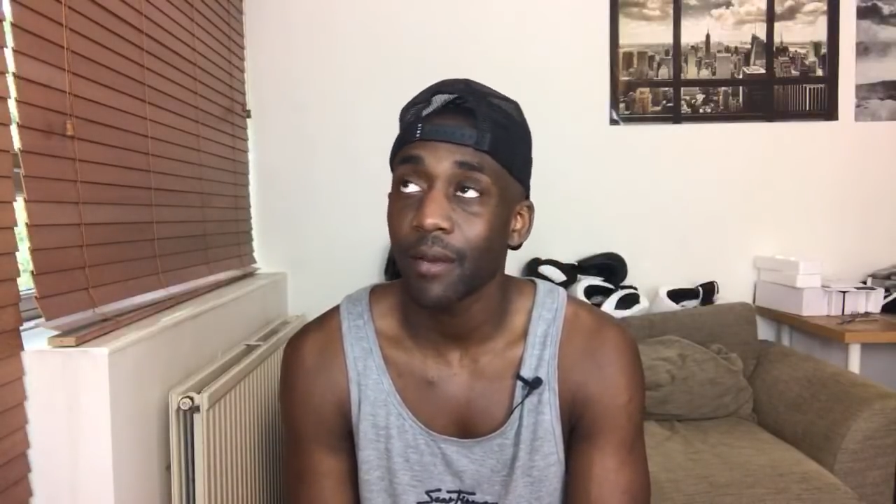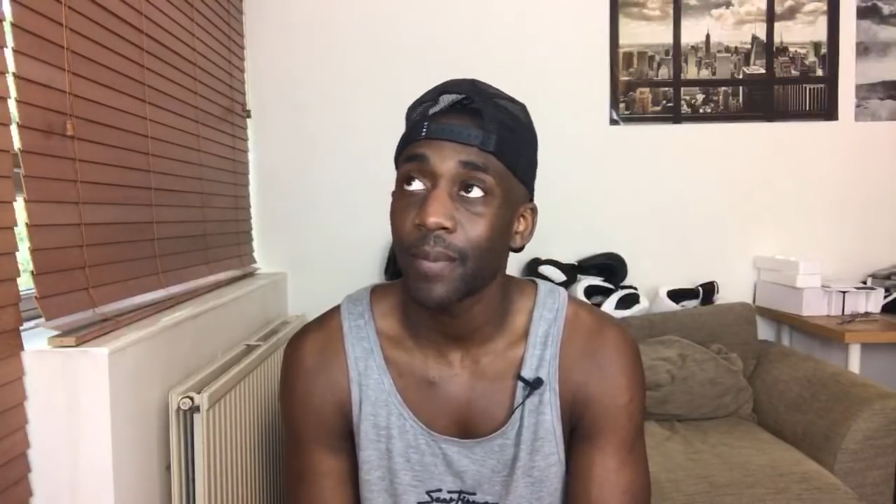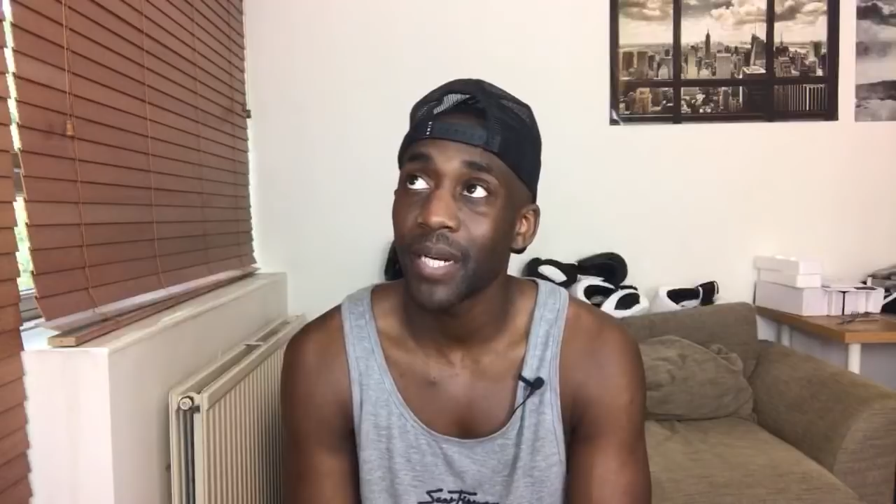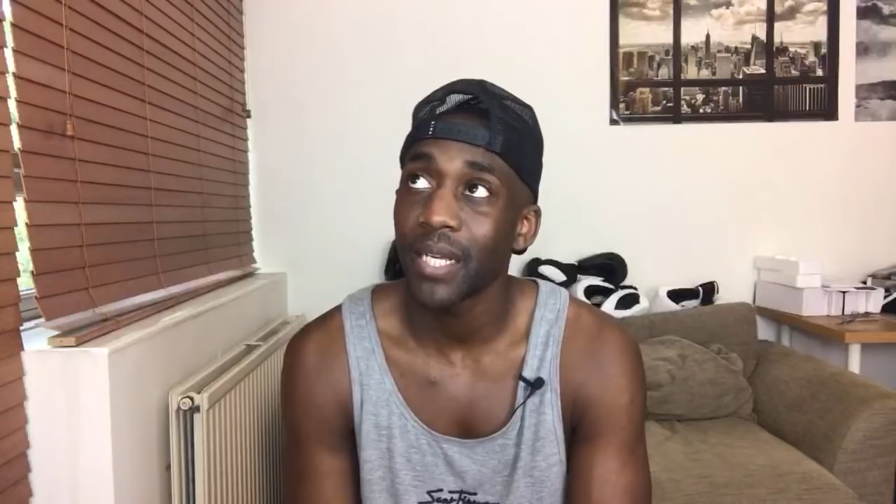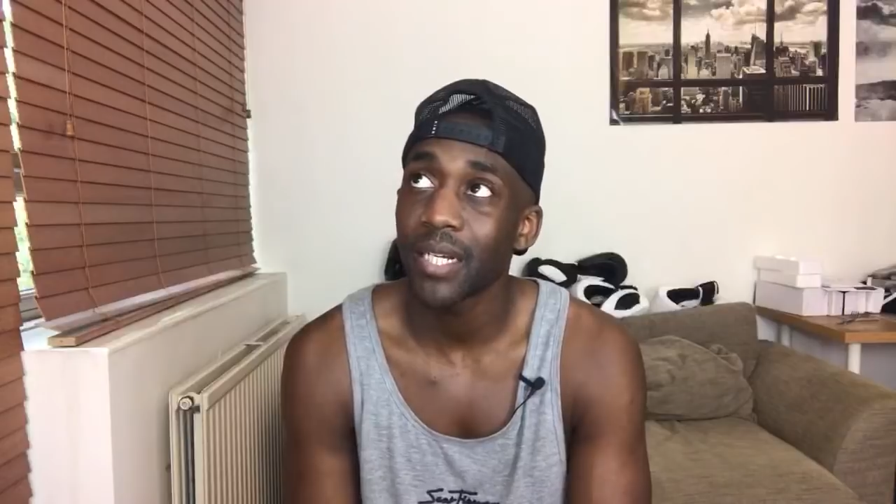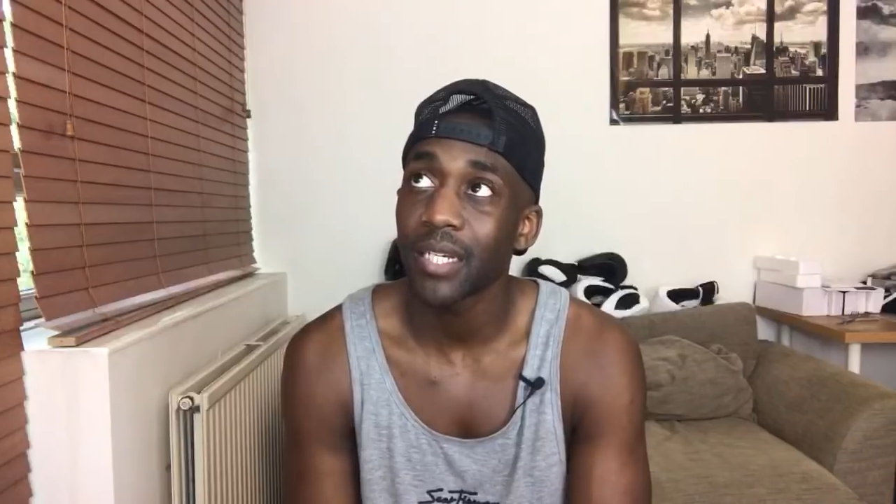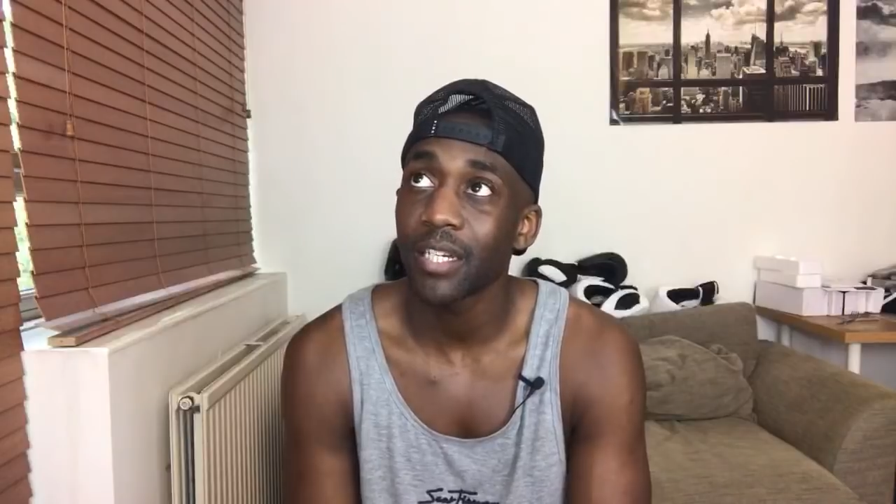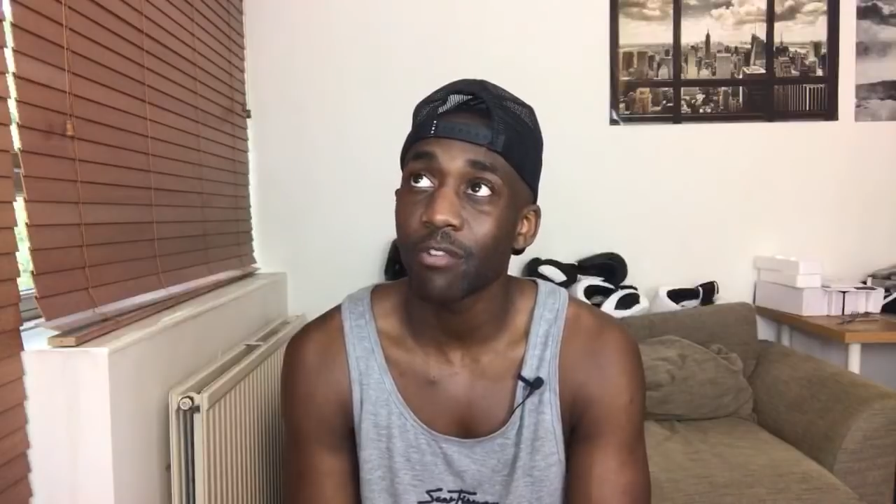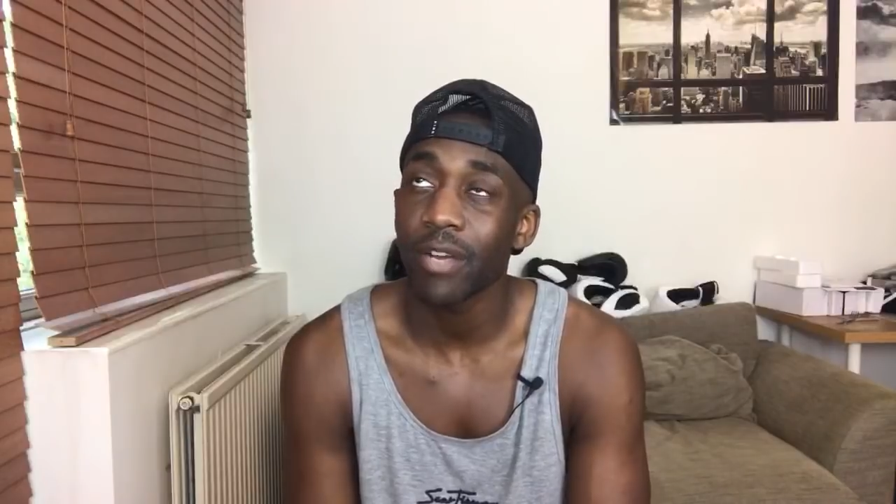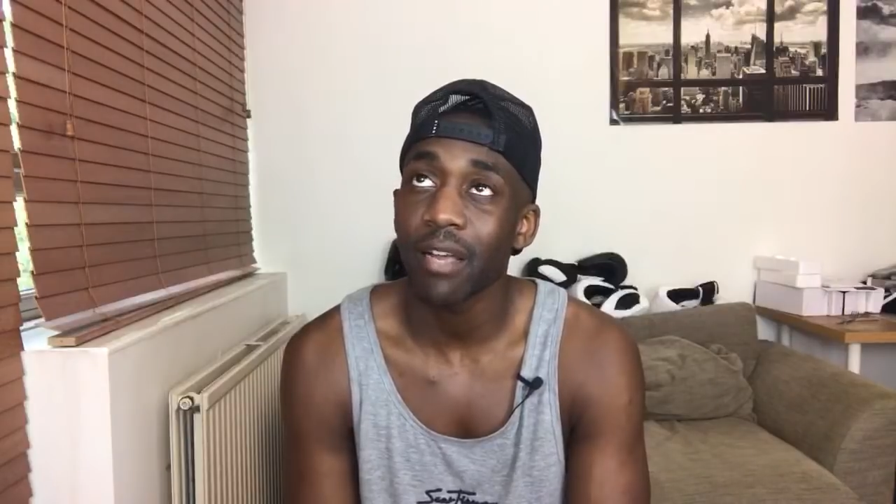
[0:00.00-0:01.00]
politically
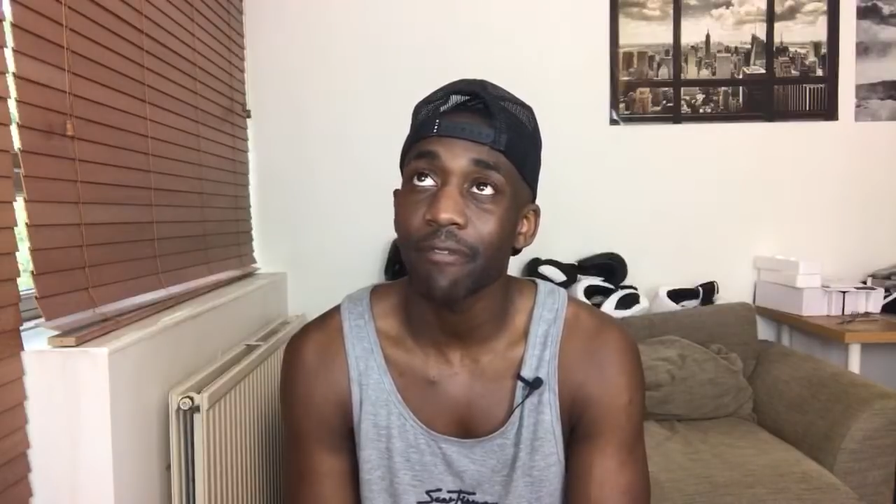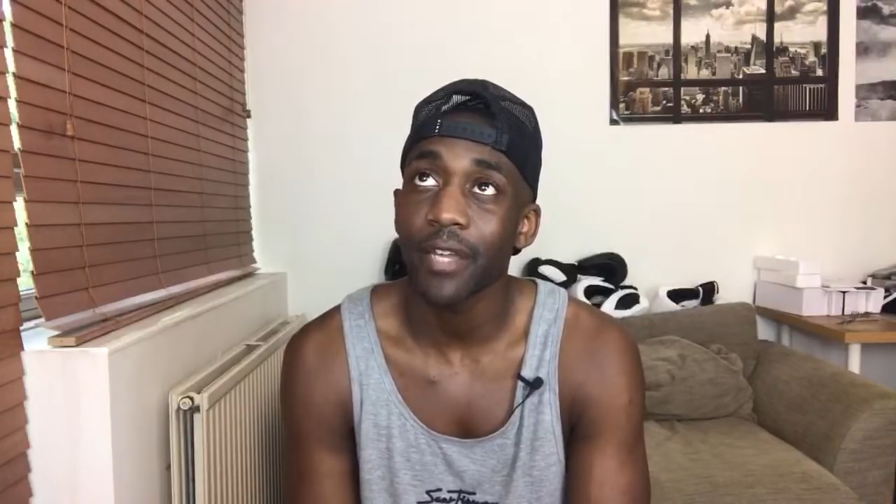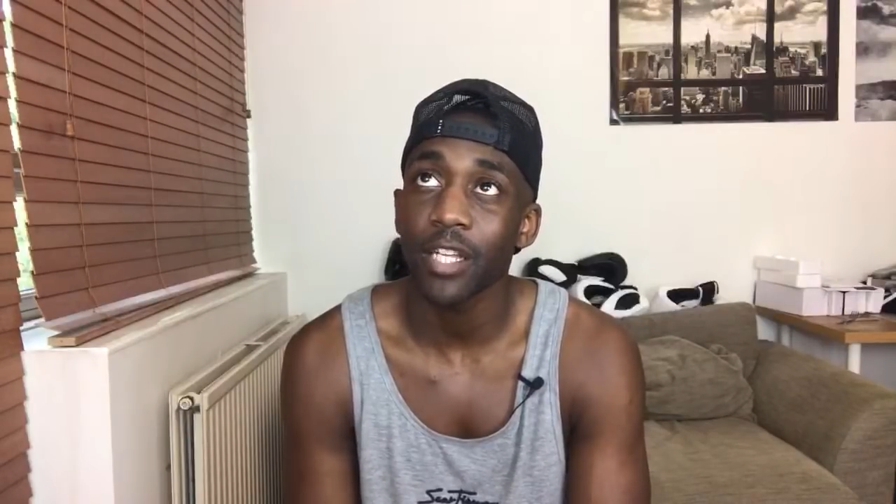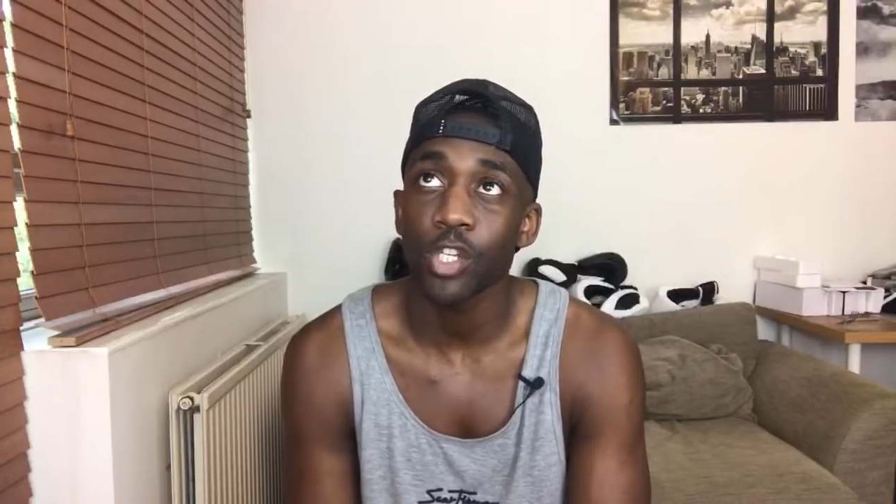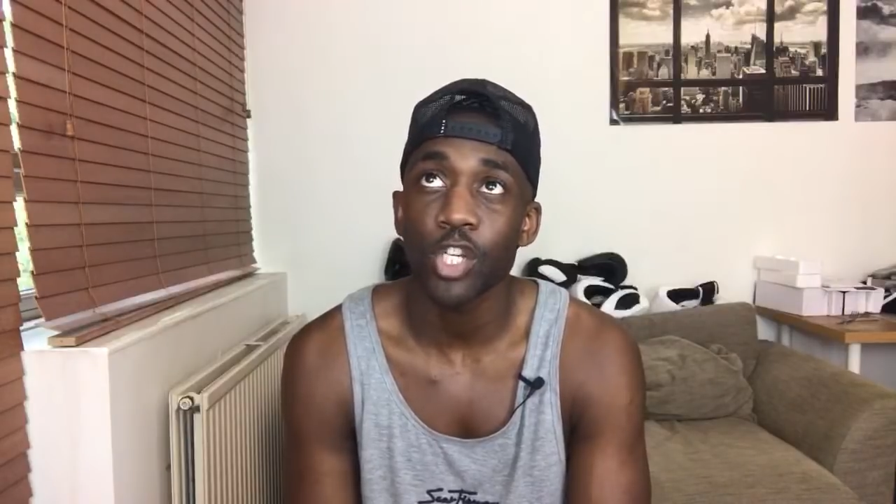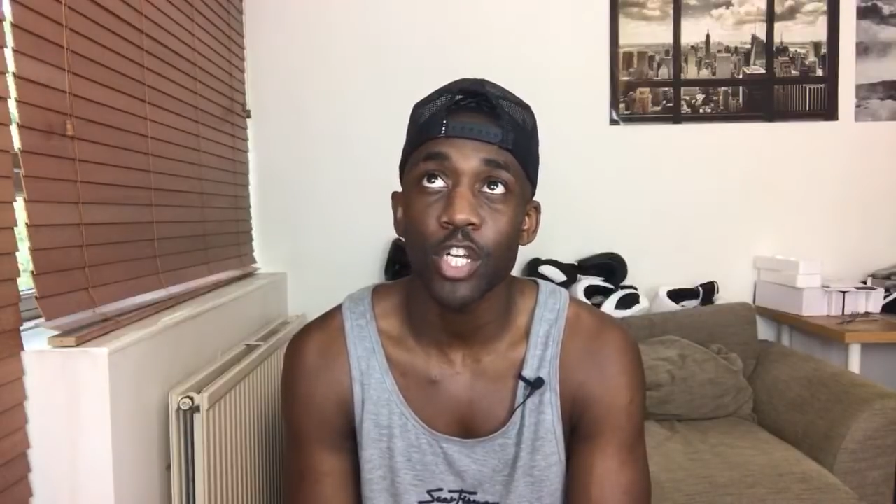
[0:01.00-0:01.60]
correct things,